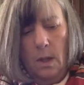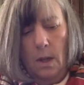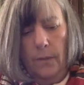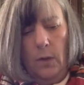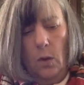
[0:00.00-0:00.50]

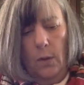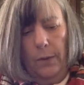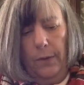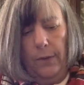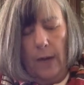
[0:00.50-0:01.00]
Of
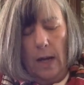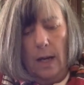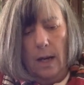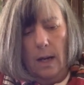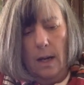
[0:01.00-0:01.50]
course,
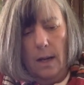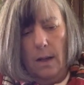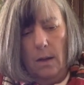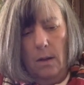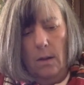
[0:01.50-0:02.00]
uh,
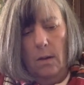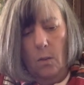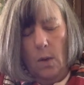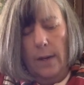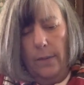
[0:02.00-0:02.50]

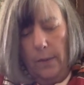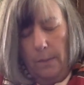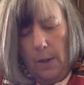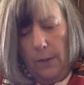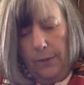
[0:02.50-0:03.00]
one of the
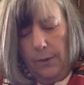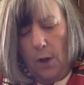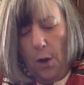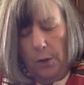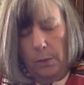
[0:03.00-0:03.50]
most
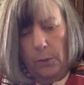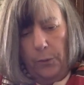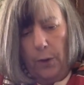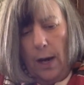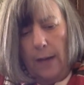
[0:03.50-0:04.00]
notable
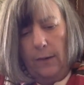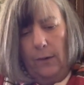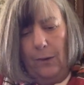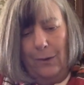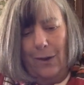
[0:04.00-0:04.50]

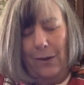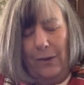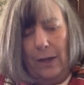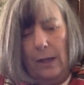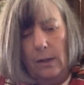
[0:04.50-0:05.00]
phrases
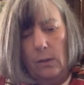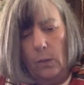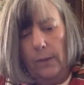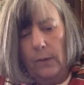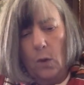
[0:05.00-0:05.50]
associated
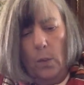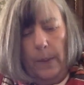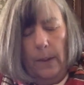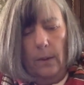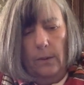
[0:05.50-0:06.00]
with
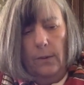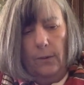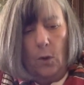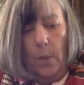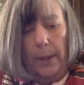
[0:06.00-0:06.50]
Scorpion,
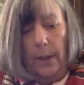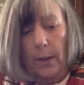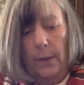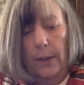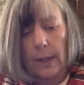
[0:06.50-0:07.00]

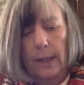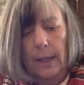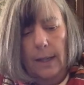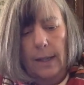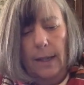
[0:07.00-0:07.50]
Scorpio
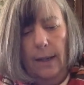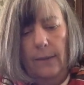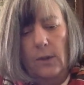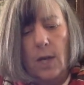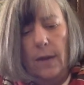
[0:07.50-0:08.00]

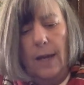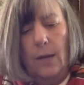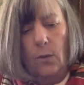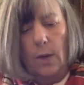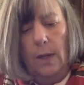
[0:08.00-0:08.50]
is death
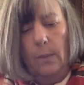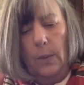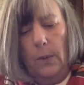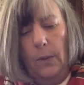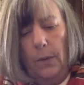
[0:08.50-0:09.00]
and
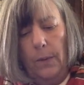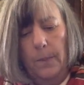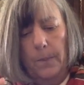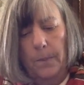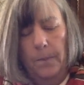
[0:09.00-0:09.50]
rebirth.
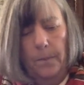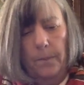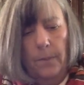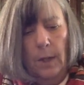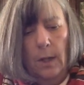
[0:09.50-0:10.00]

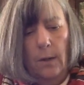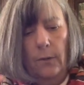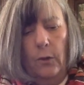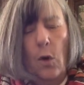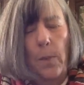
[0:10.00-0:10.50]

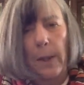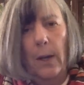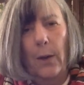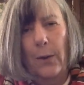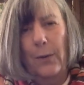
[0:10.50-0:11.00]

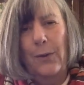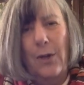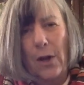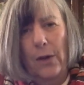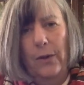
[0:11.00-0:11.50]
Scorpio
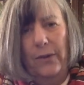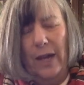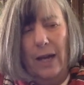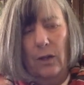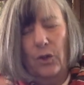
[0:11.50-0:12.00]
knows
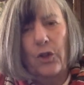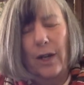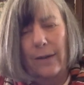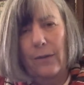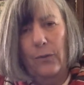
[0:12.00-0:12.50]
how to
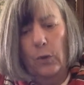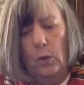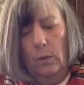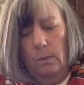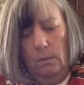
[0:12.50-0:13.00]

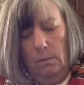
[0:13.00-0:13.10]
transform.